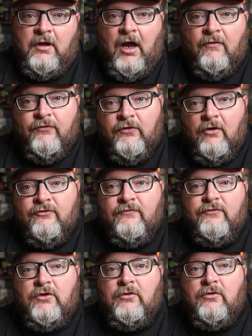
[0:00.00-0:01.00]
Now, for those
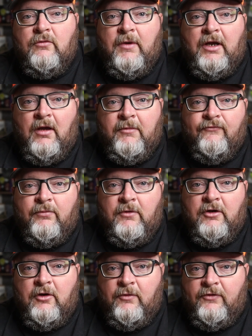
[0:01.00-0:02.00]
of you who may not be
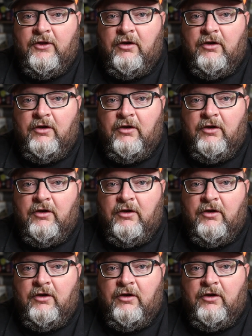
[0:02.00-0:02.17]
familiar with